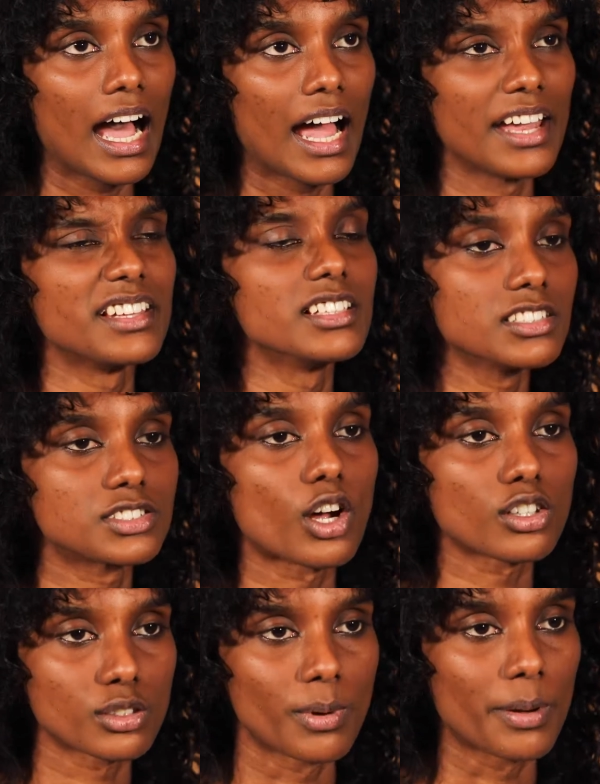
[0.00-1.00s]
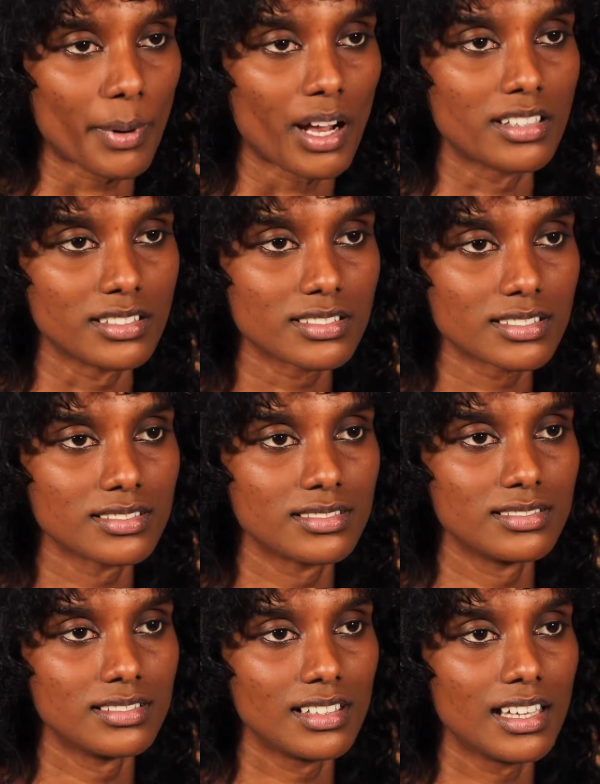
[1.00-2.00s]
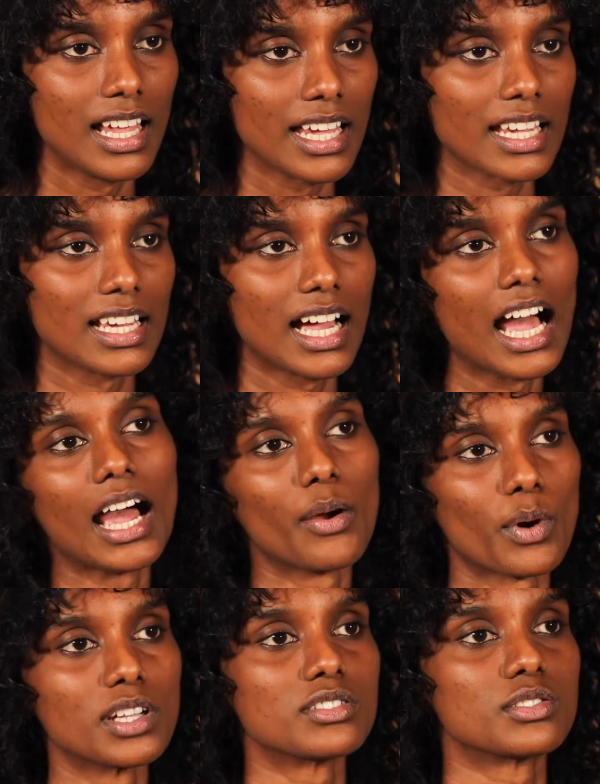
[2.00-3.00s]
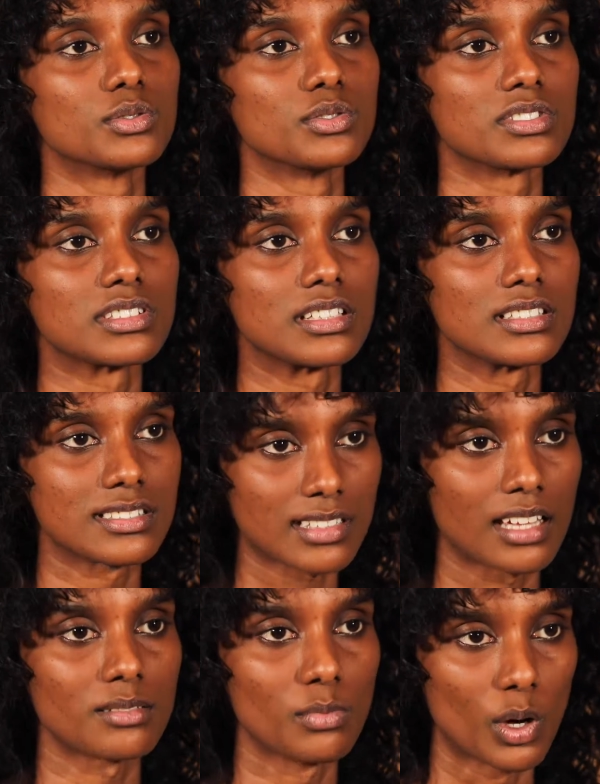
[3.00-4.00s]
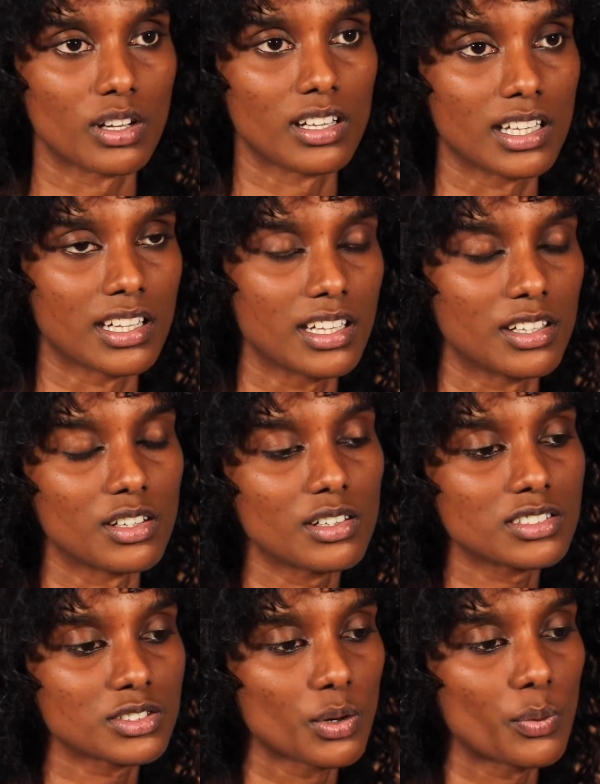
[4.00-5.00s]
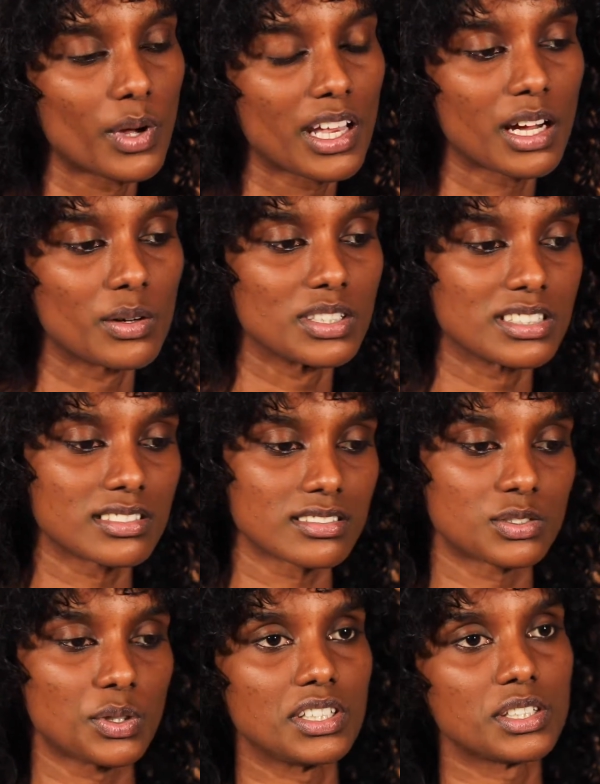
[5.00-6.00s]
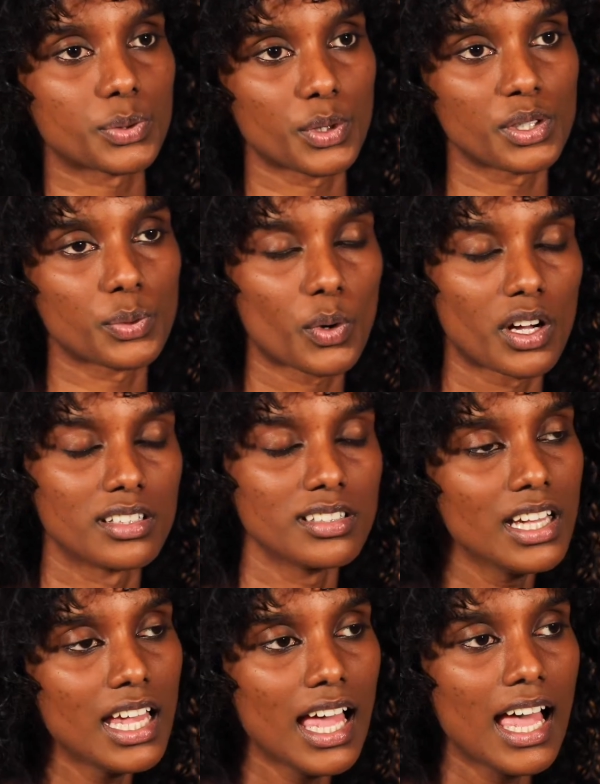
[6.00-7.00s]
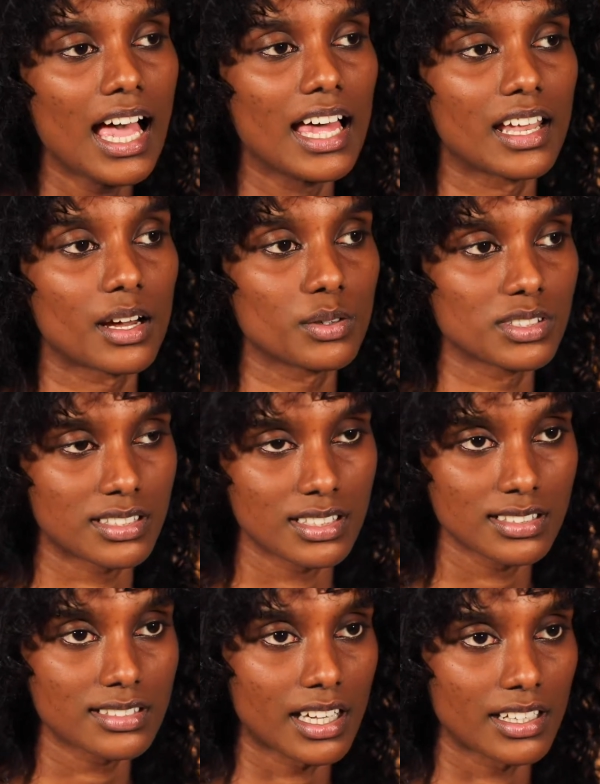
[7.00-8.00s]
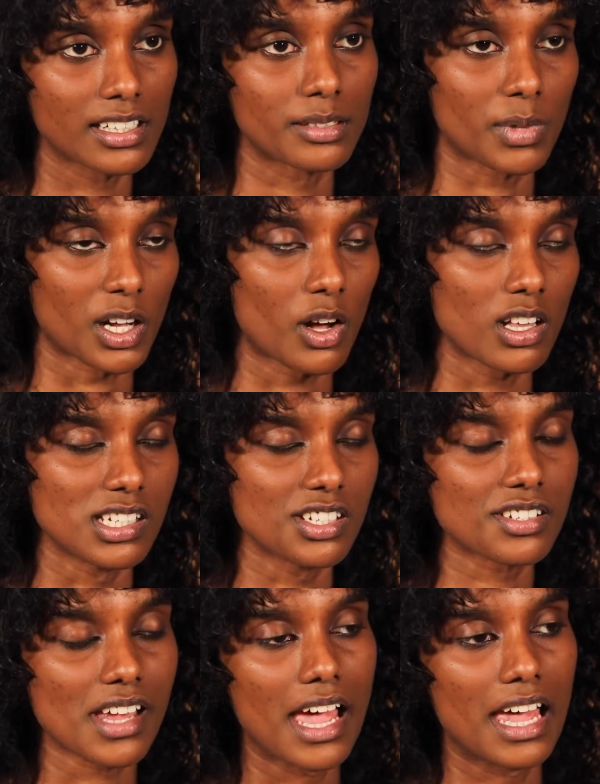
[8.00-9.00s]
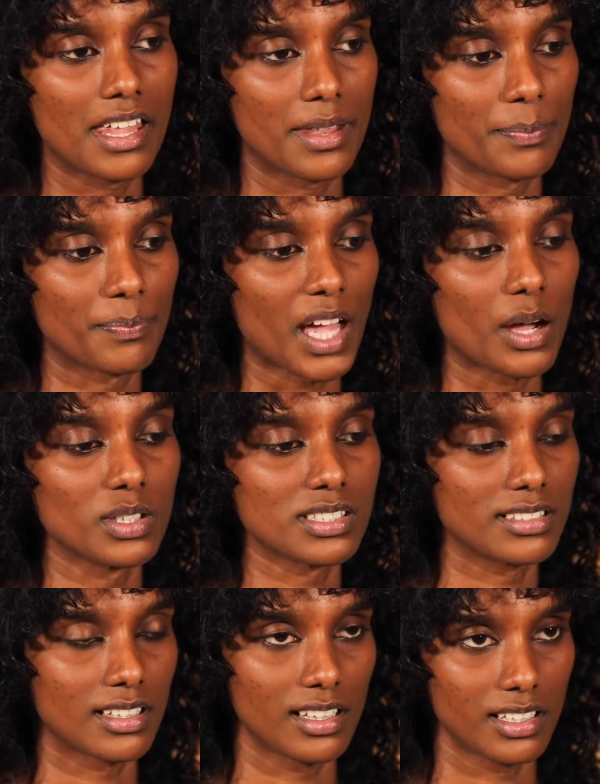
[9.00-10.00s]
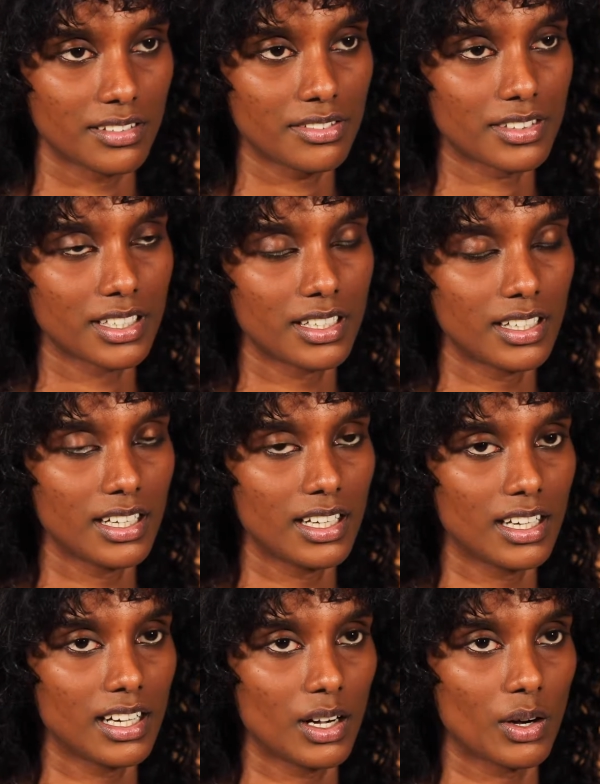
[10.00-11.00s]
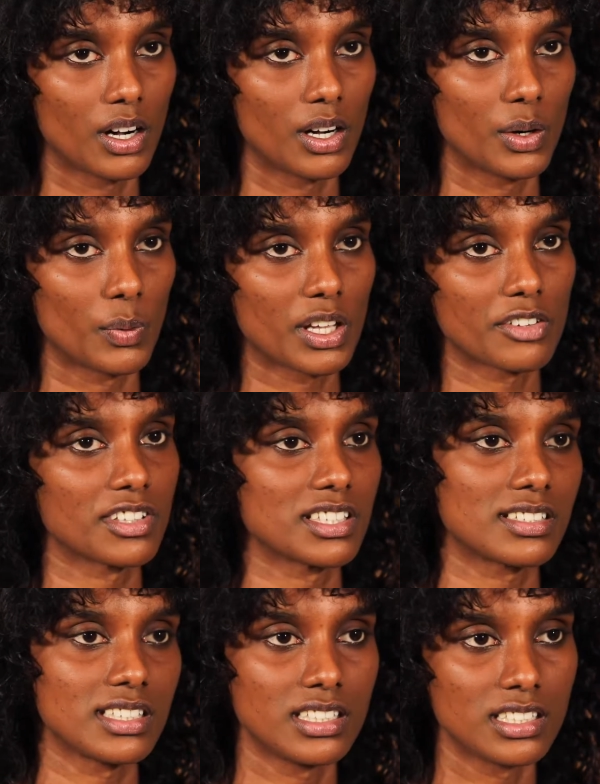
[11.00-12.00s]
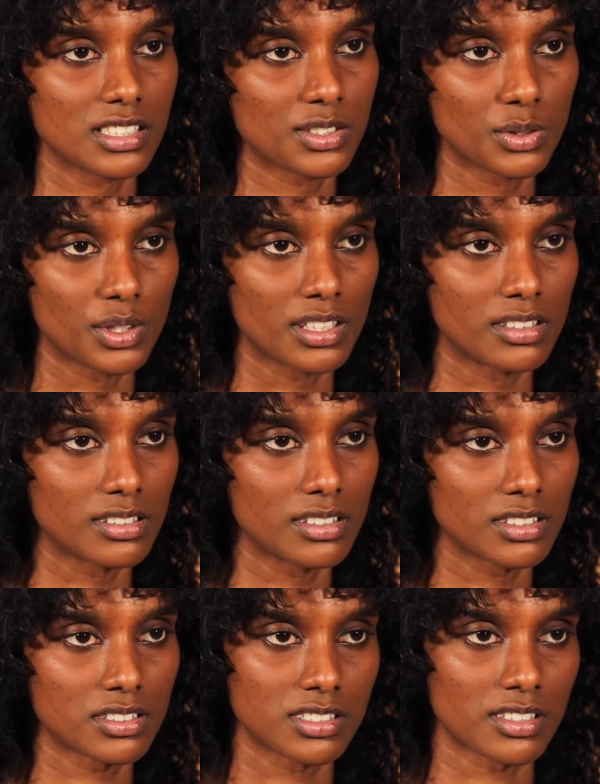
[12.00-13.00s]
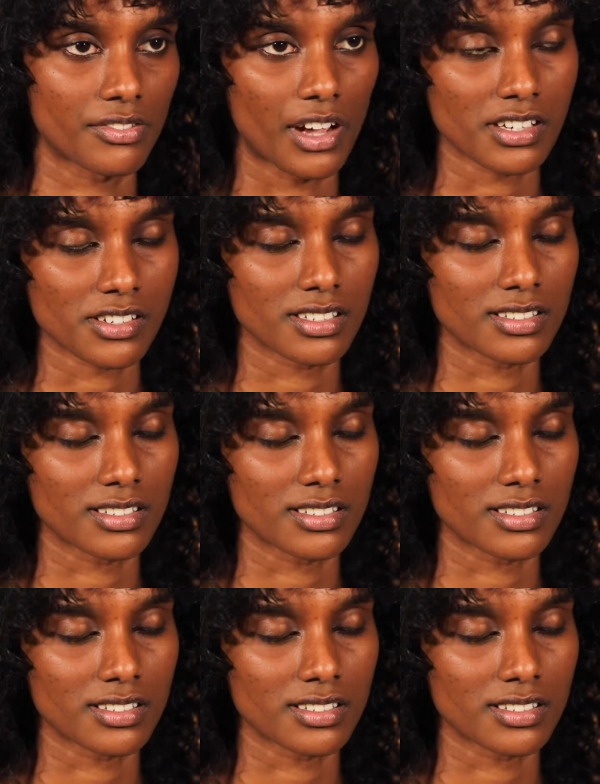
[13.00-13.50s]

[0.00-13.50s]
I didn't talk to my parents like I want to start modeling, So when I was 21 and I was still studying in my college and I was in the lift, one of the senior student, she's a fashion